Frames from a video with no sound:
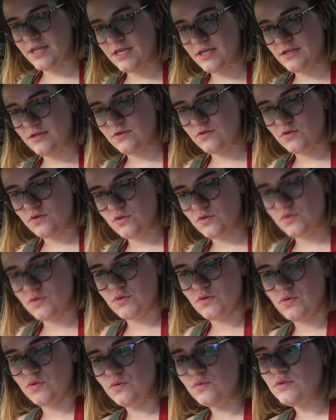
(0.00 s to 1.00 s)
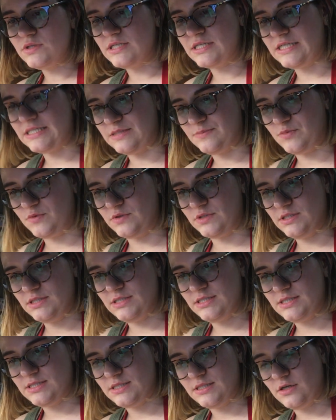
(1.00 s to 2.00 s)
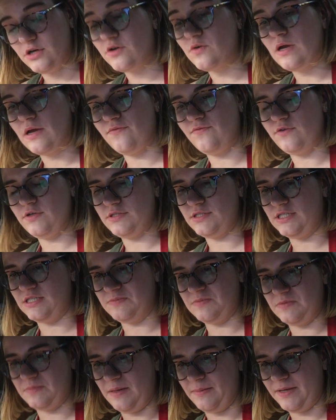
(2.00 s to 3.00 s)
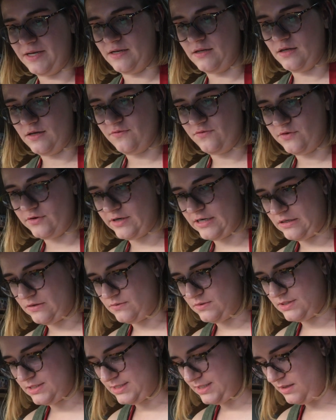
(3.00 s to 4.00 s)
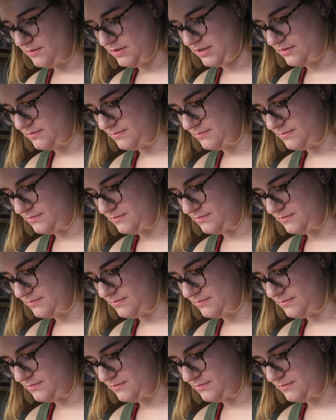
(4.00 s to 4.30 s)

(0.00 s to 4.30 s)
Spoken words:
then 2 teaspoons, or a full teaspoon, my bad, of ground cinnamon.